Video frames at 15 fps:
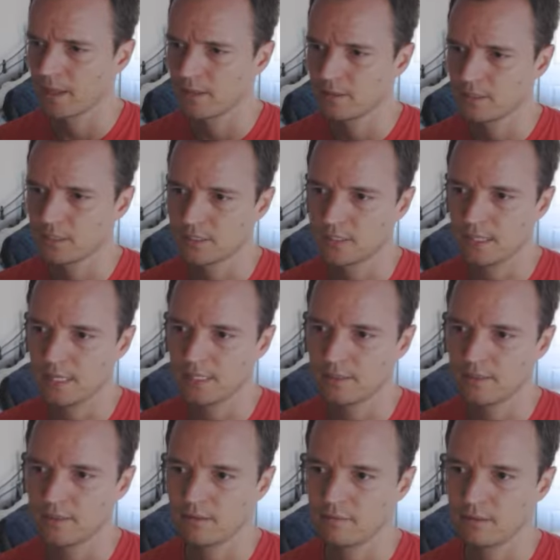just that
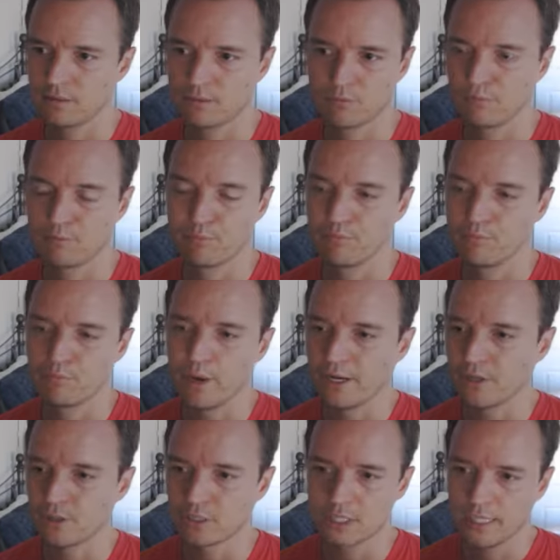
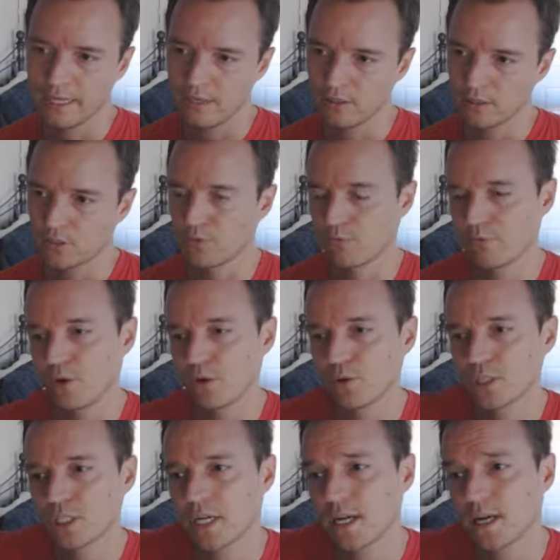render clouds from
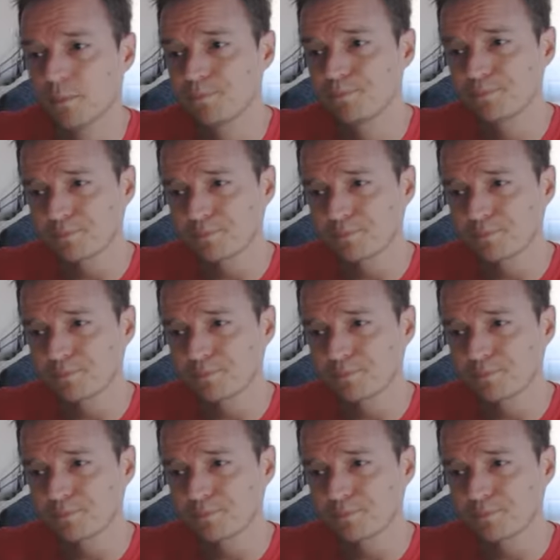Photoshop.